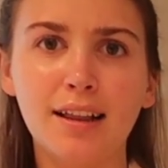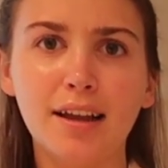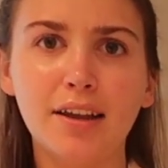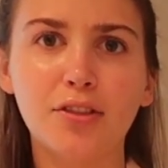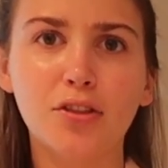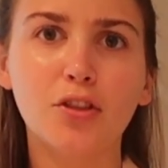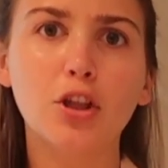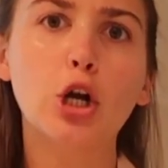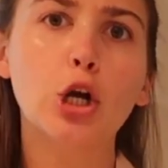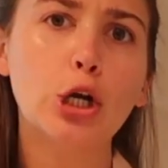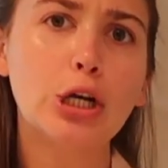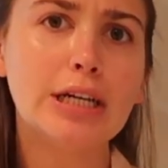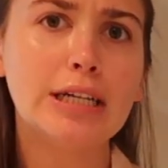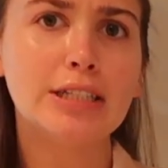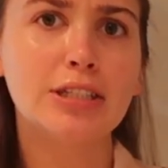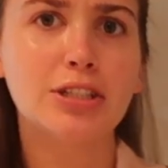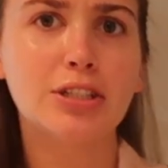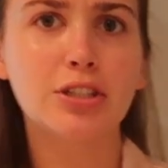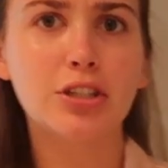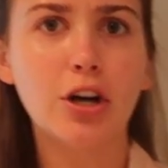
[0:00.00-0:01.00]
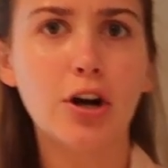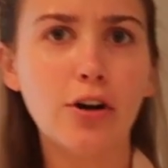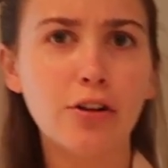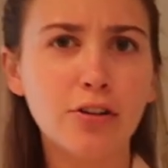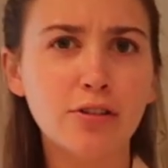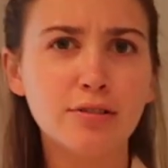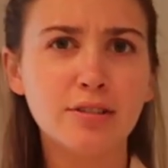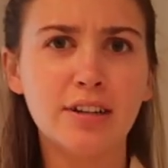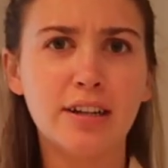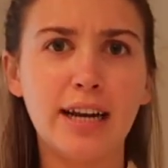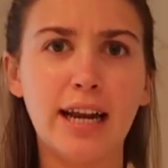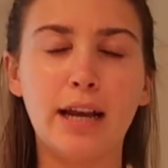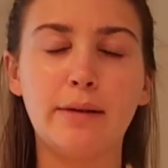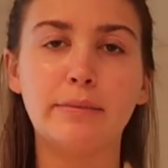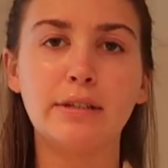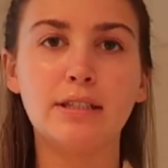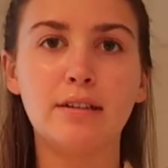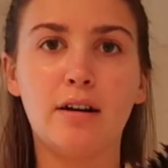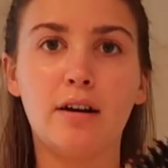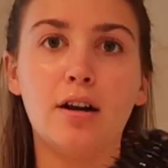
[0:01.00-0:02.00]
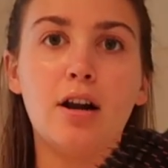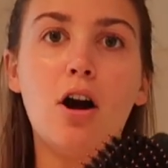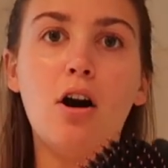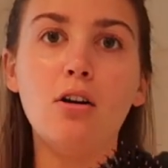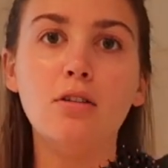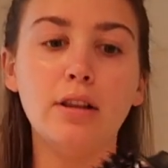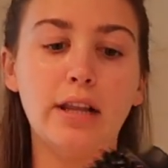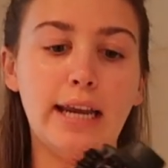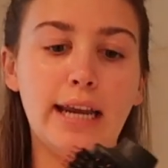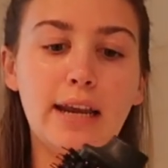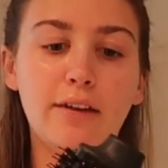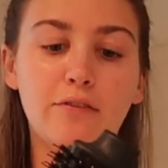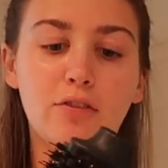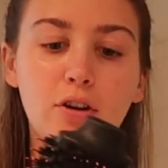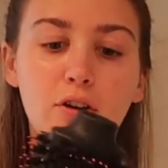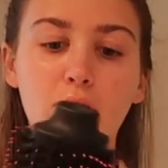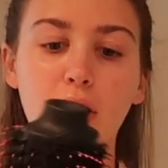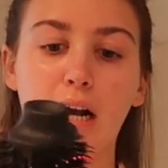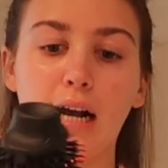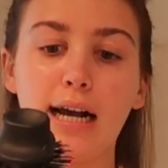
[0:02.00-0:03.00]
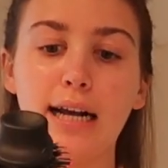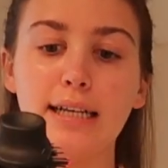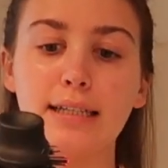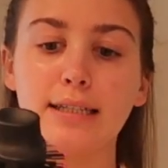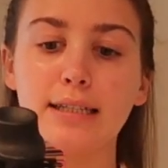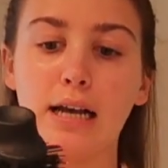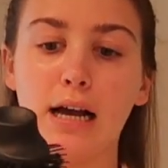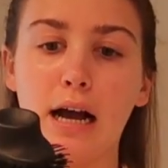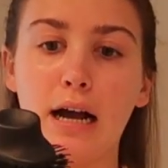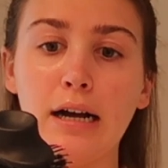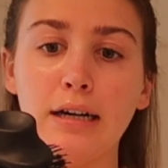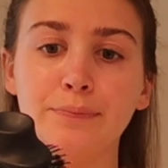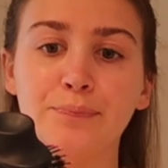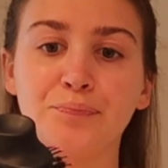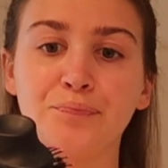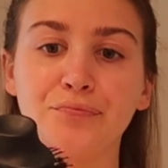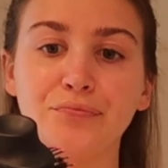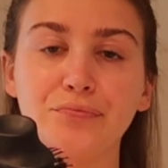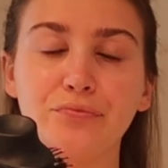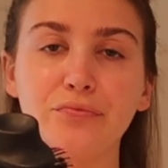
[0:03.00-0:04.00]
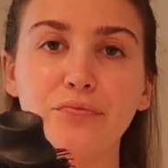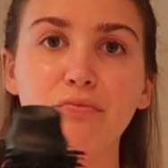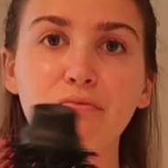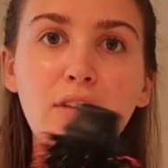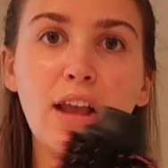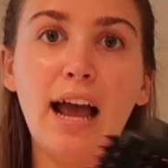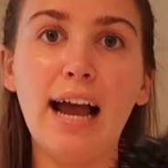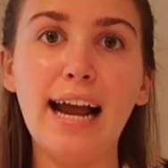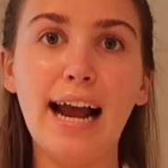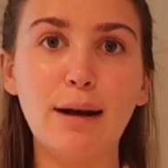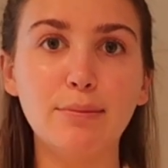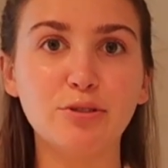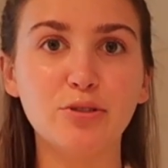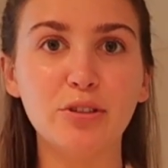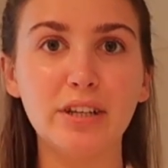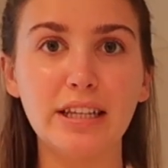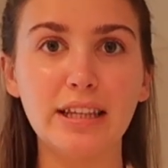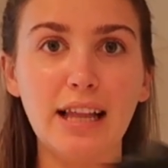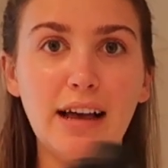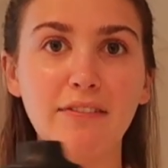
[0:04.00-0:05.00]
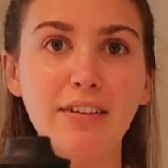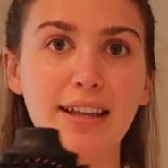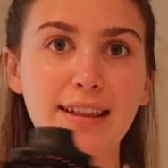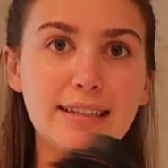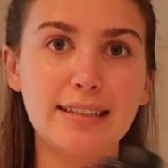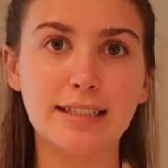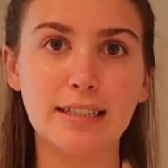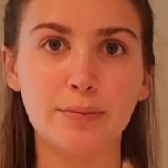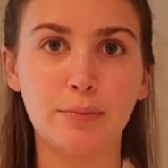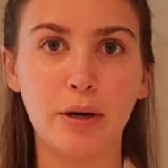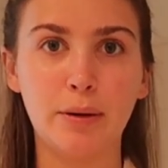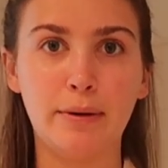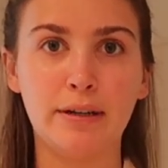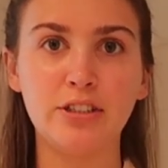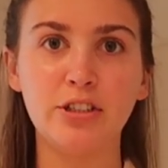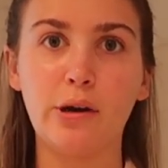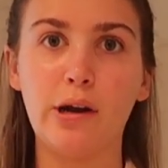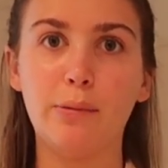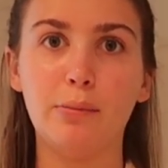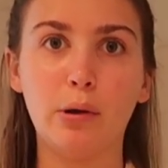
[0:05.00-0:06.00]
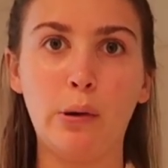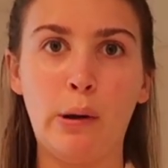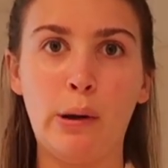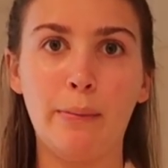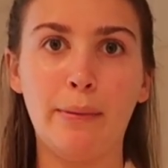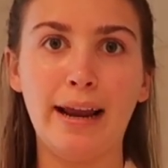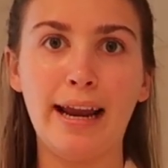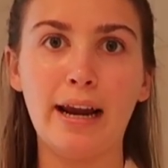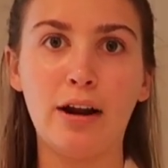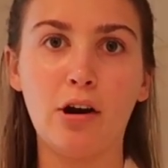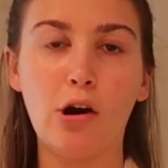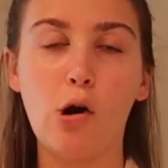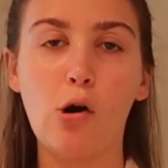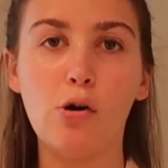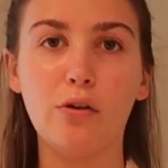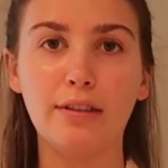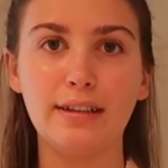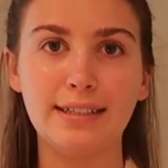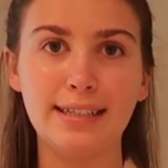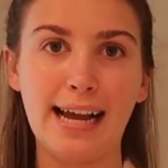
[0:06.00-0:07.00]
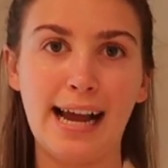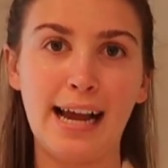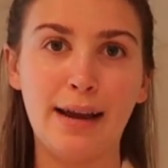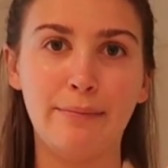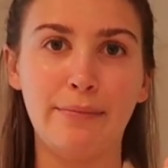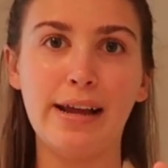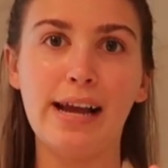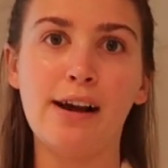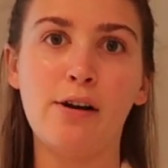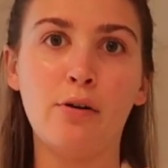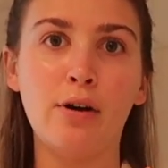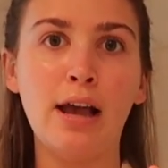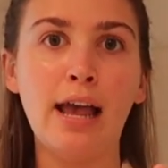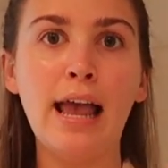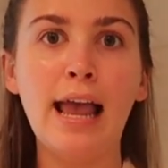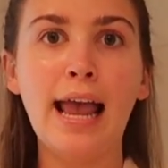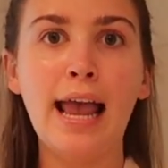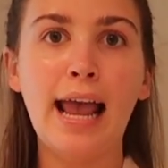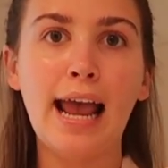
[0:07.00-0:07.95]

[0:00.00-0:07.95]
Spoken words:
like $30 on Amazon. I'll link it for you guys. I absolutely love it. This is pretty much how I blow out my hair all the time now.